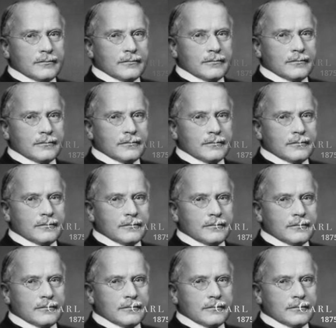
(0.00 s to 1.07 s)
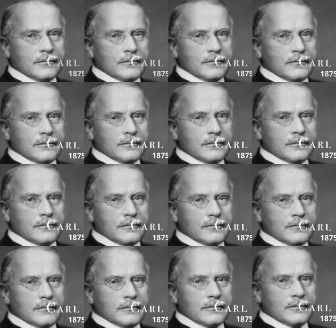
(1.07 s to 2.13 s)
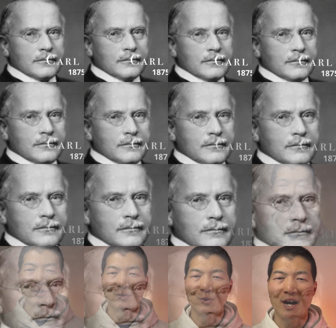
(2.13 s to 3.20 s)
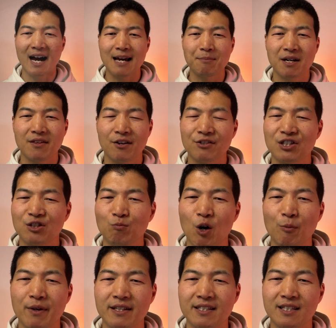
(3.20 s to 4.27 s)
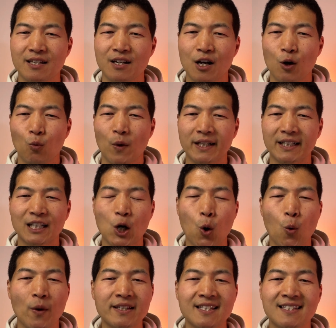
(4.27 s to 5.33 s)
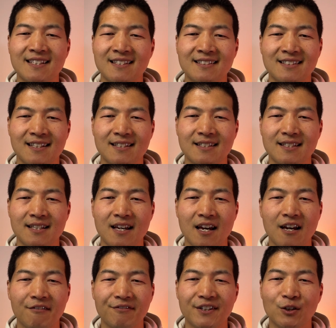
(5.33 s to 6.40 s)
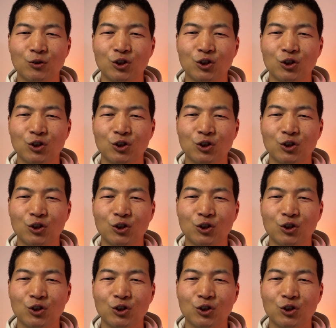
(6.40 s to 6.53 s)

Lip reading: Carl Jung created this term to describe those moments when coincidences feel